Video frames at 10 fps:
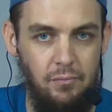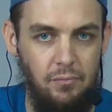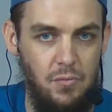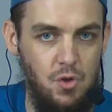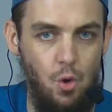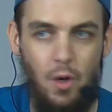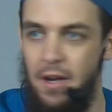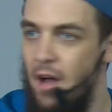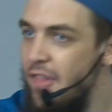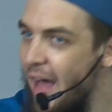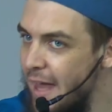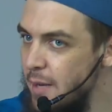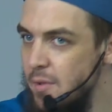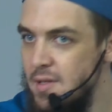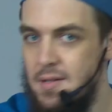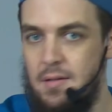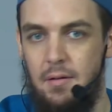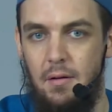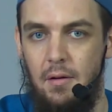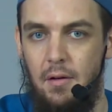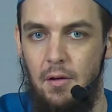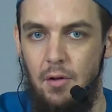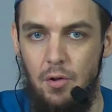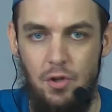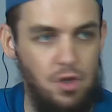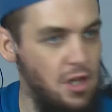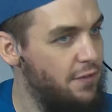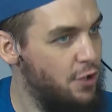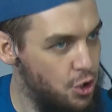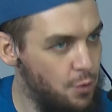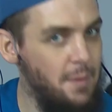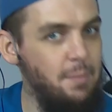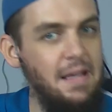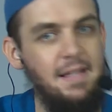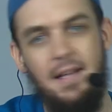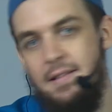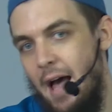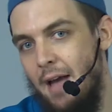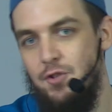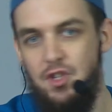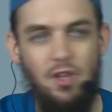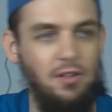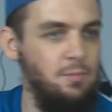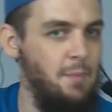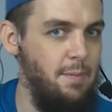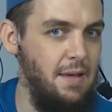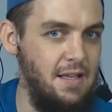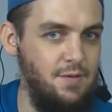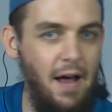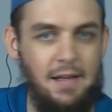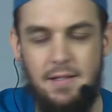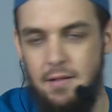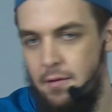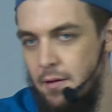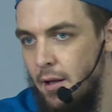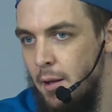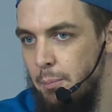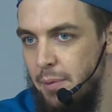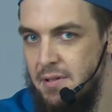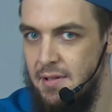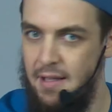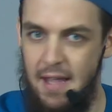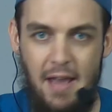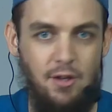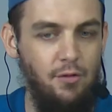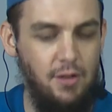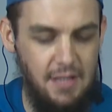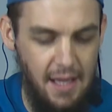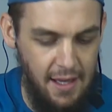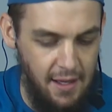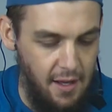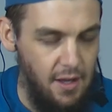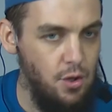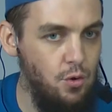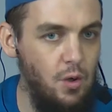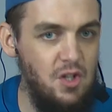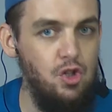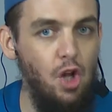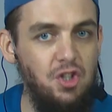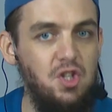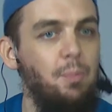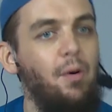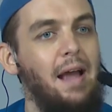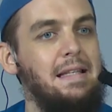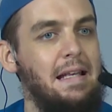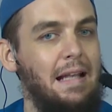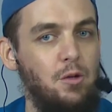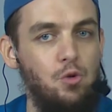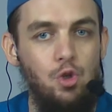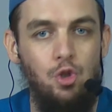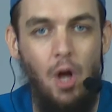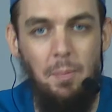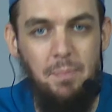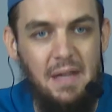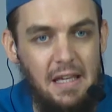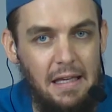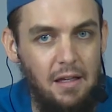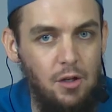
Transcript: so can other animals. Even human beings can dive, just not maybe as fast. But at the end of the day, you know, it's not surprising. Like you should not be